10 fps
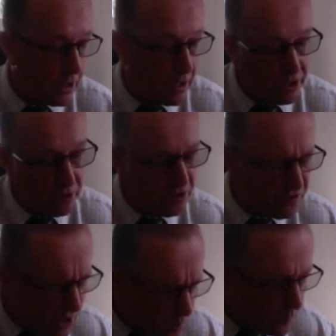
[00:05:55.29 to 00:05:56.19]
You
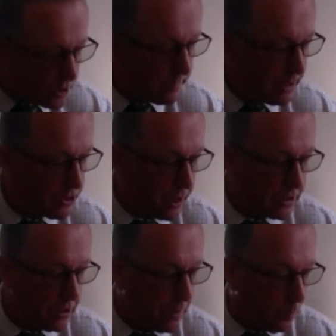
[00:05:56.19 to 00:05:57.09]
don't want to be
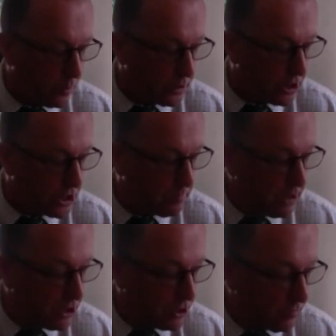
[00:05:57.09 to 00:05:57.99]
attracting unwanted
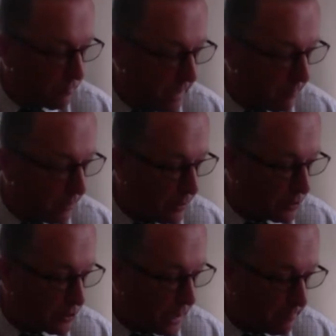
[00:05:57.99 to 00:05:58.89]
species around by
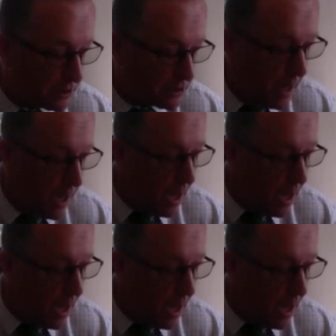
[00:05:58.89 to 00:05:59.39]
your traps.